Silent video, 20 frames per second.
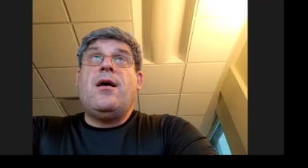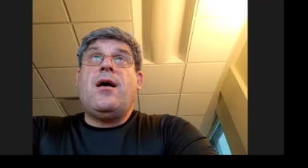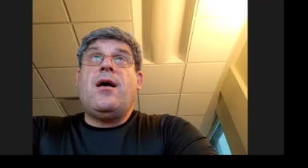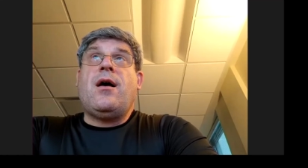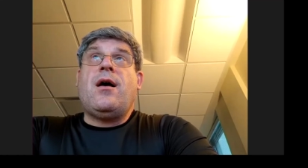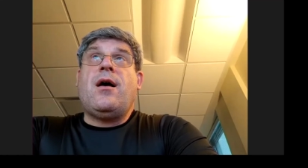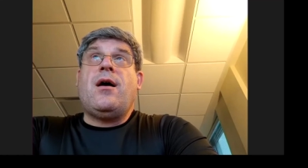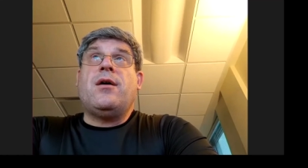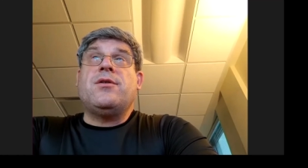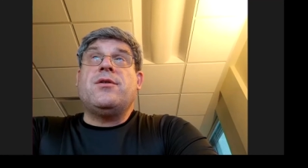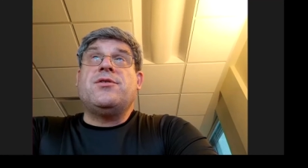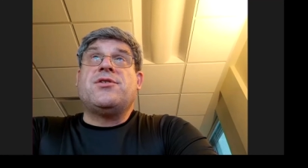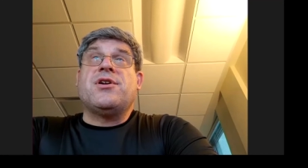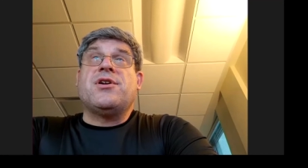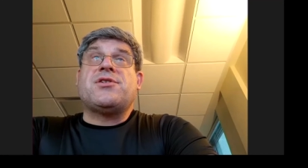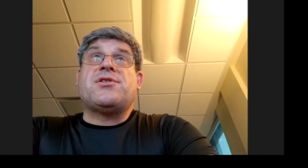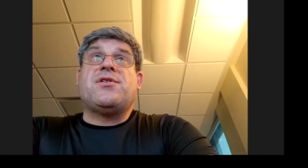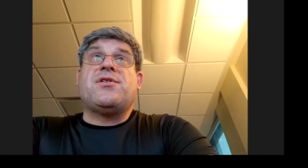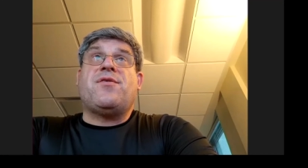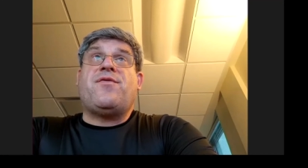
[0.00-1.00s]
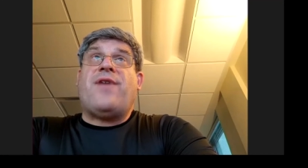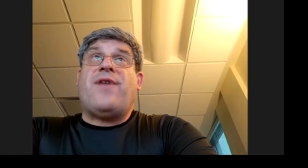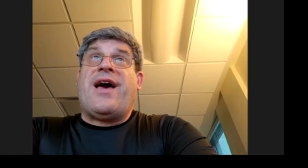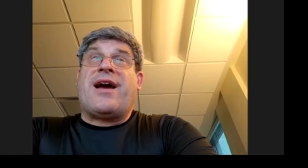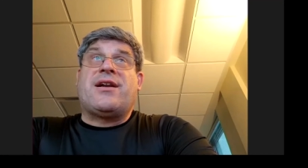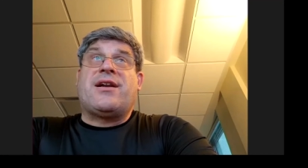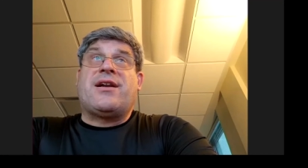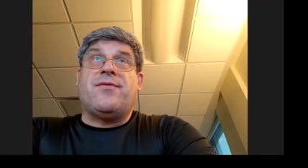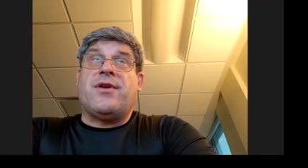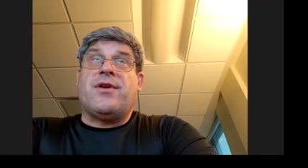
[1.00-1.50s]
Uh, just the
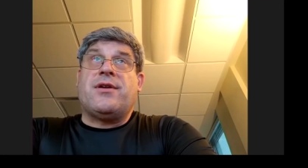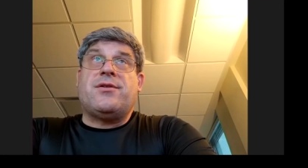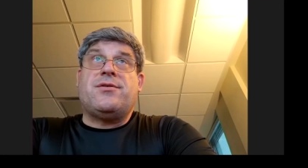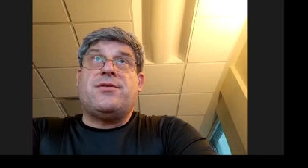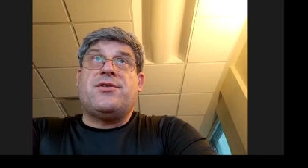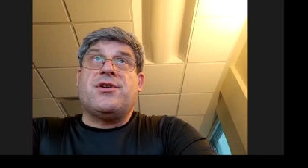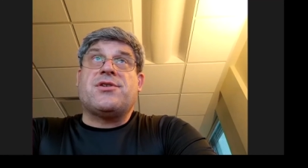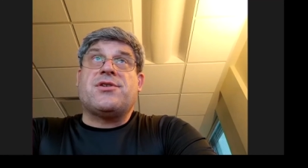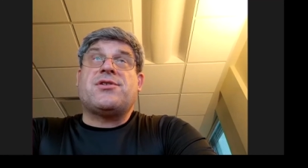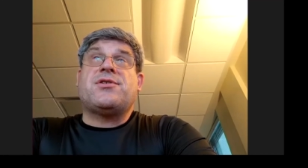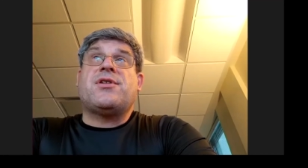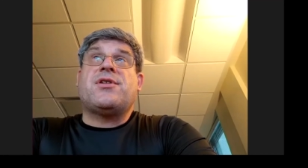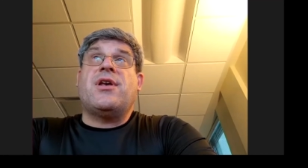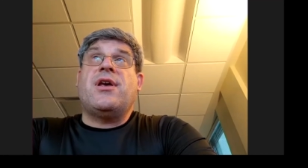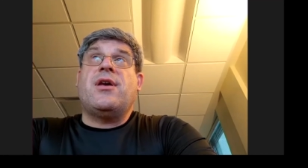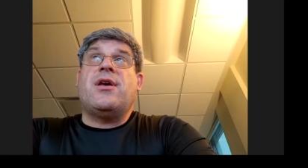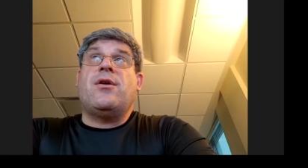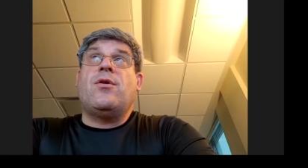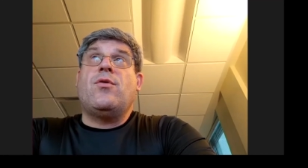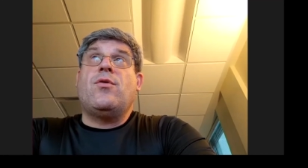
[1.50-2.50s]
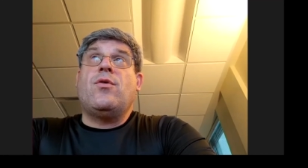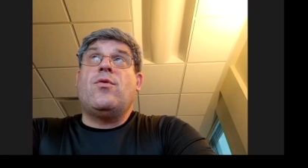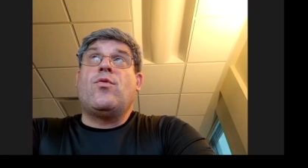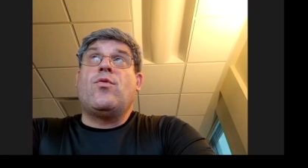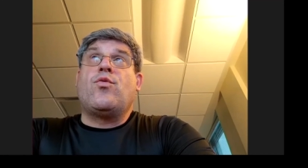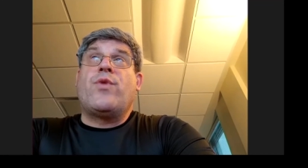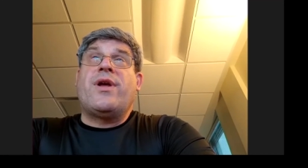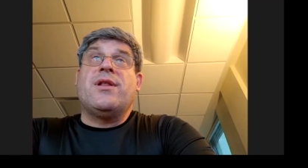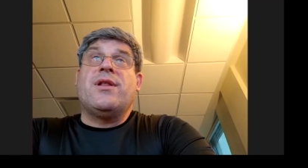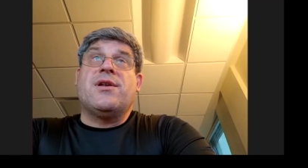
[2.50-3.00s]
fact of it, just the
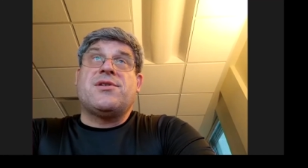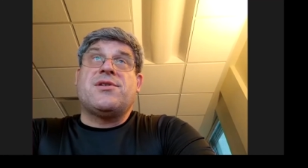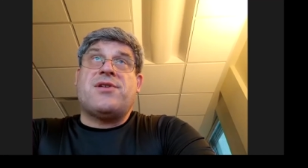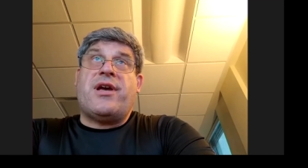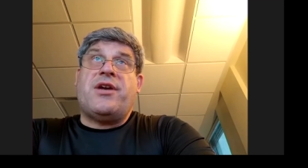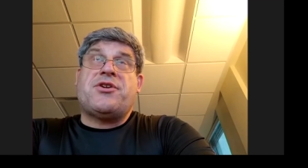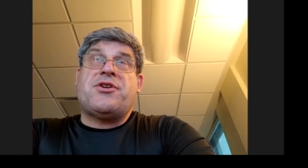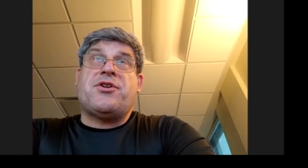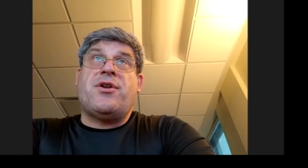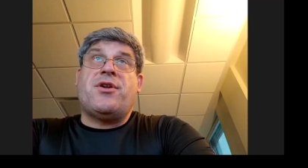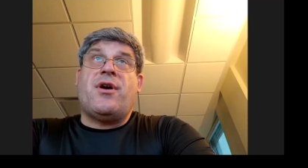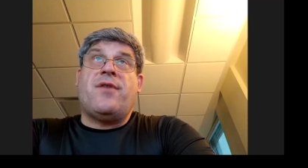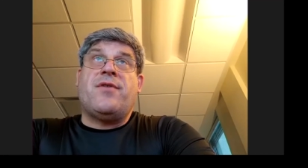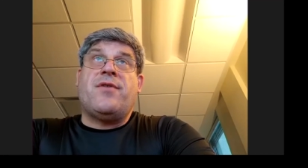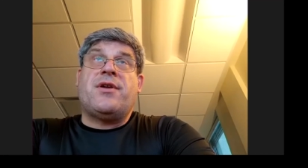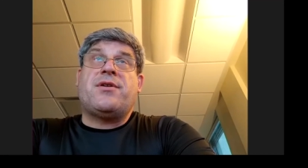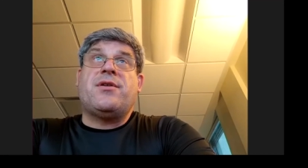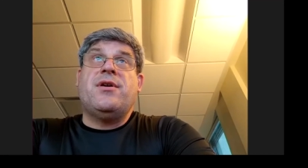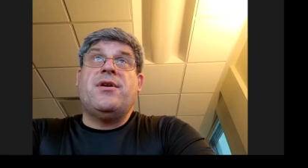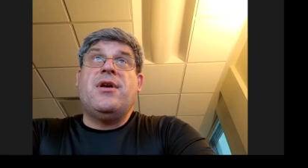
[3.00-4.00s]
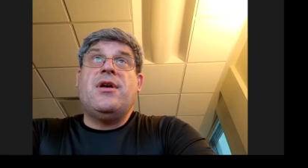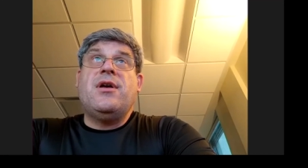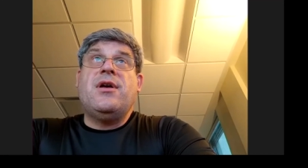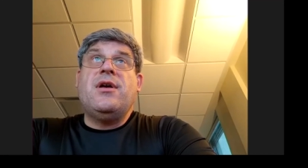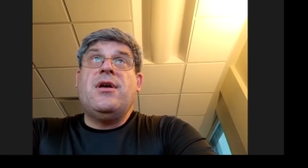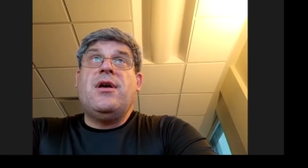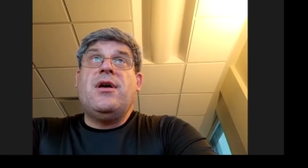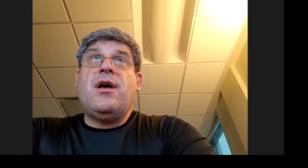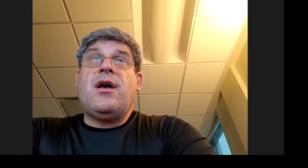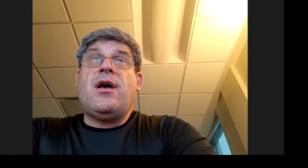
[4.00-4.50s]
realization of it,
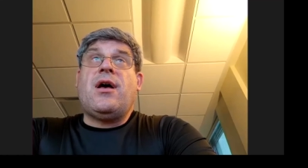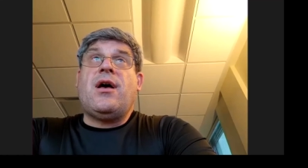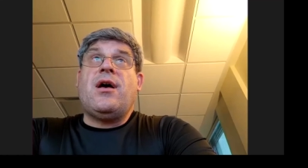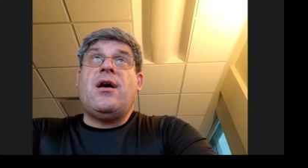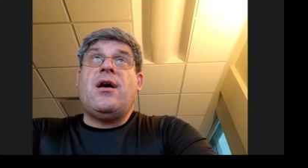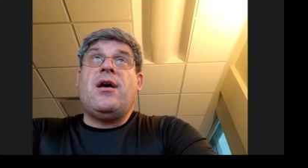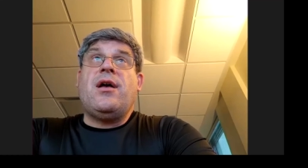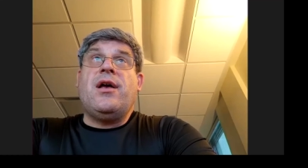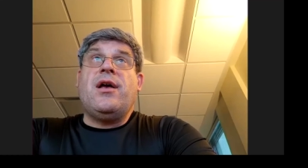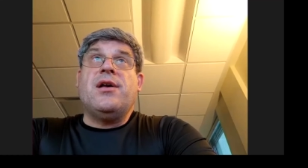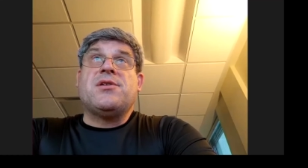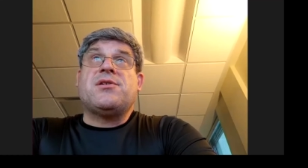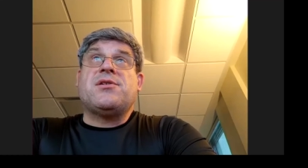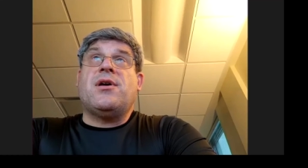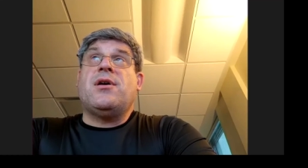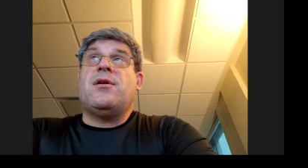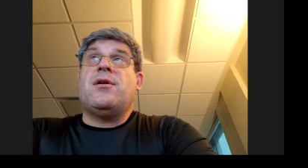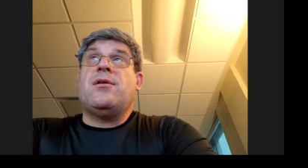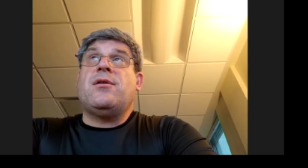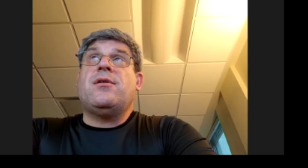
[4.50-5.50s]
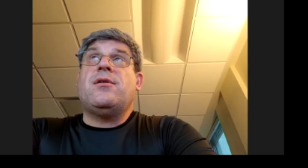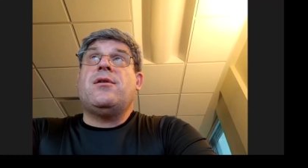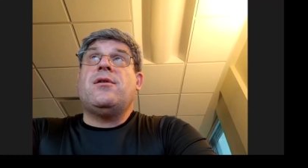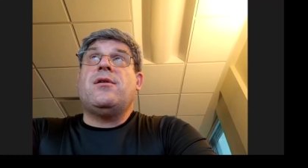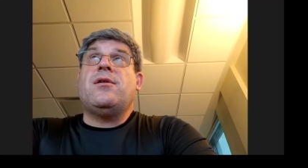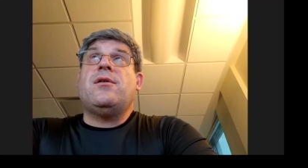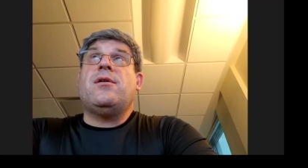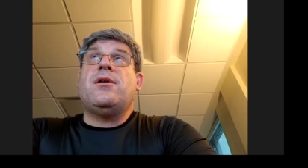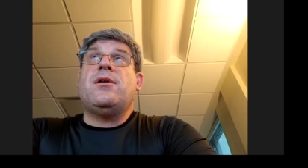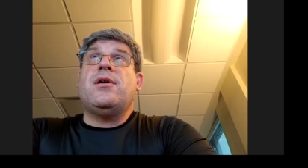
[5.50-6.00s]
uh, is a
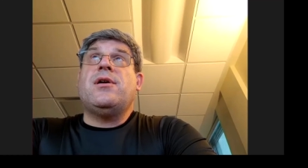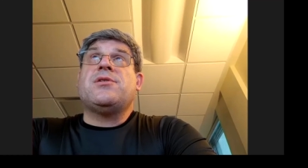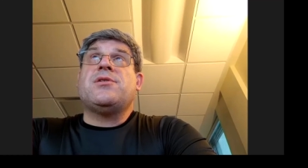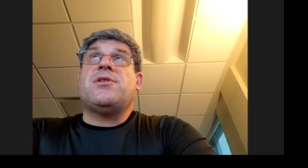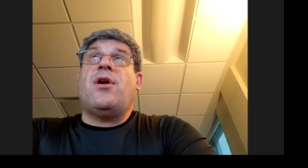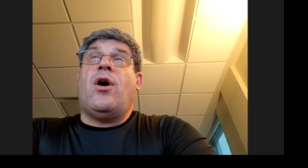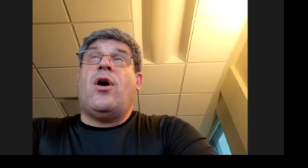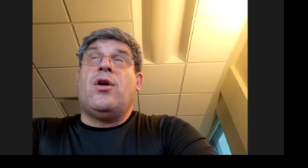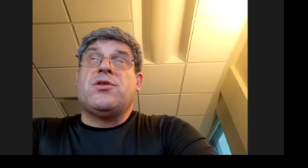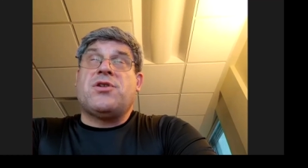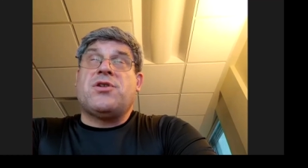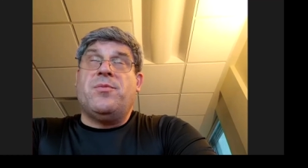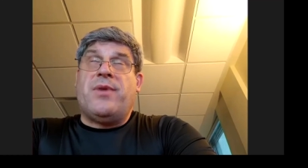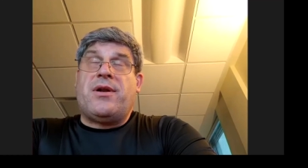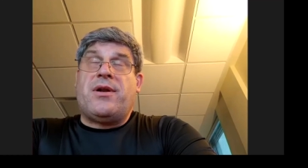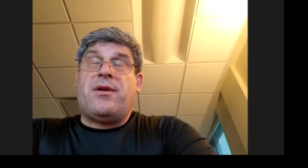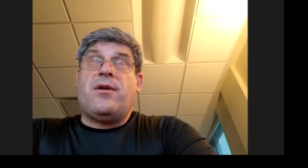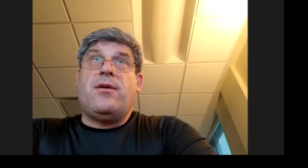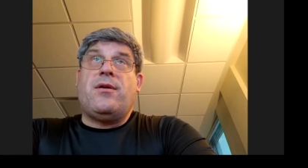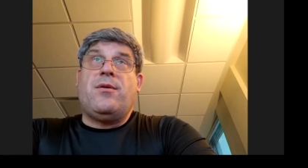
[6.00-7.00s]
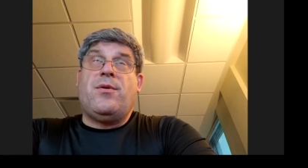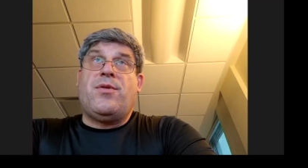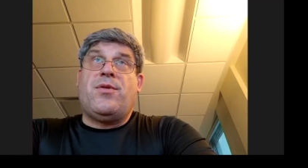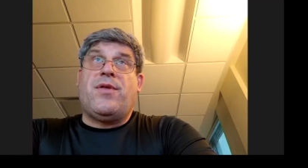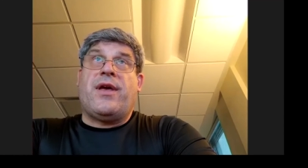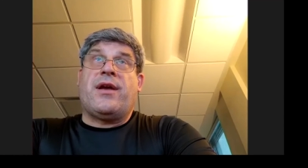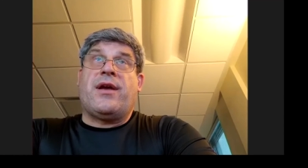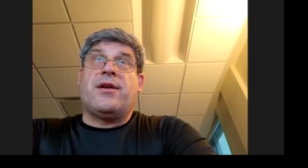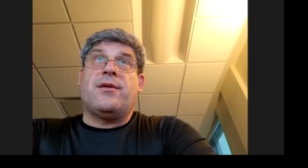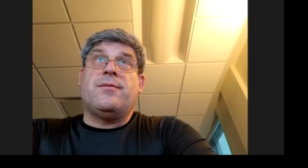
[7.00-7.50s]
is an ultimate
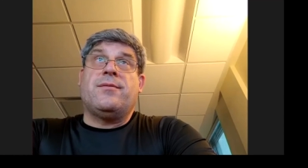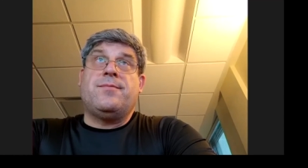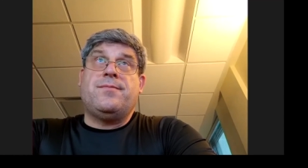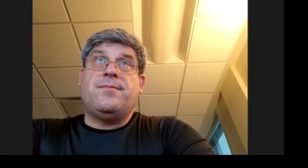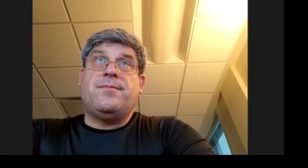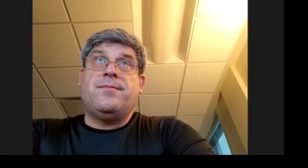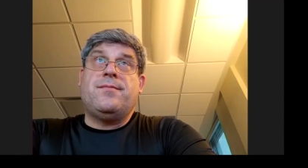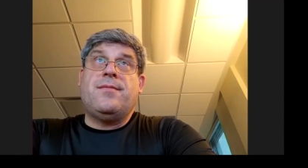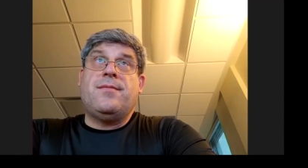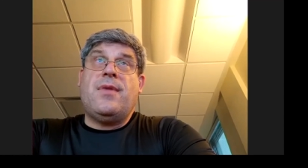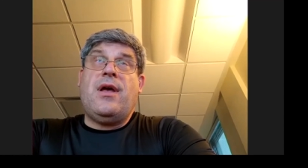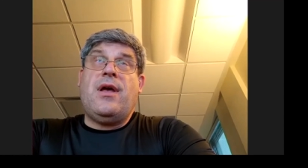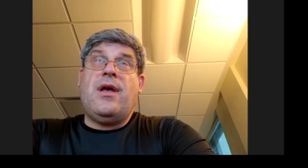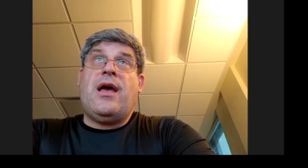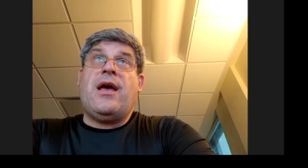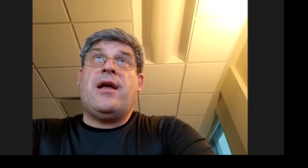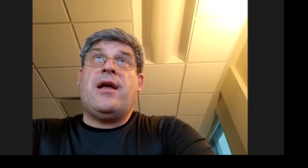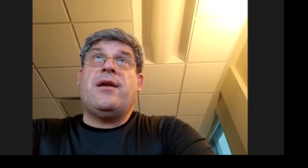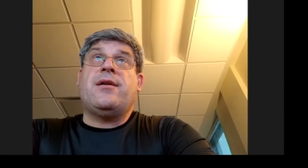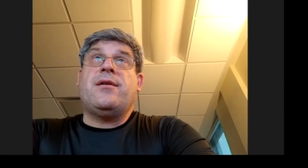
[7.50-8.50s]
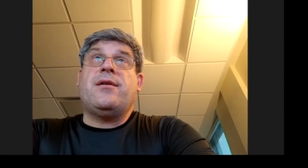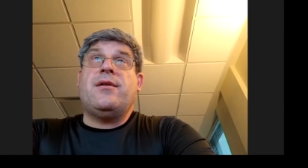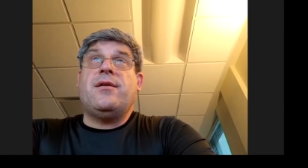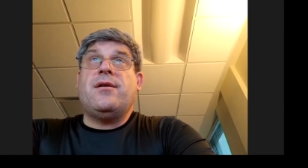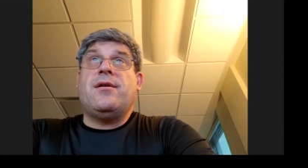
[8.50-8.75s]
thing and